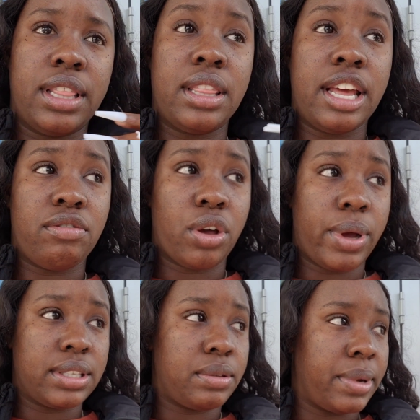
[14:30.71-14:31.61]
then
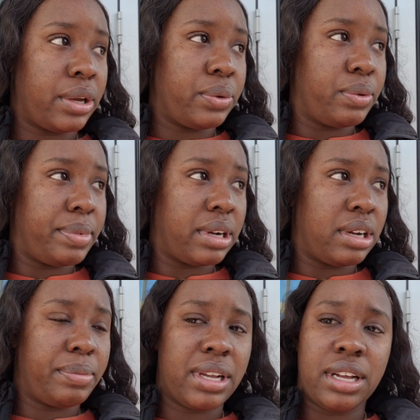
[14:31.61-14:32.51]
request my
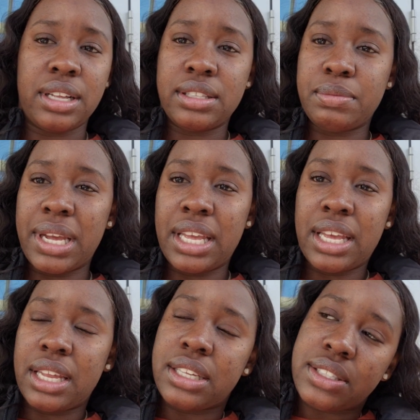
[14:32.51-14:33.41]
uber because my
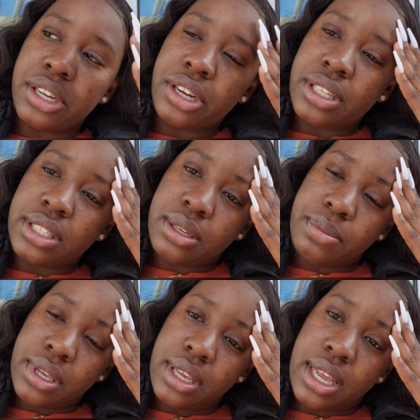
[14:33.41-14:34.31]
head is hurting
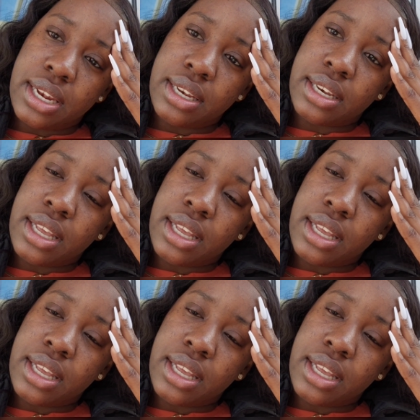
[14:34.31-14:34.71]
me and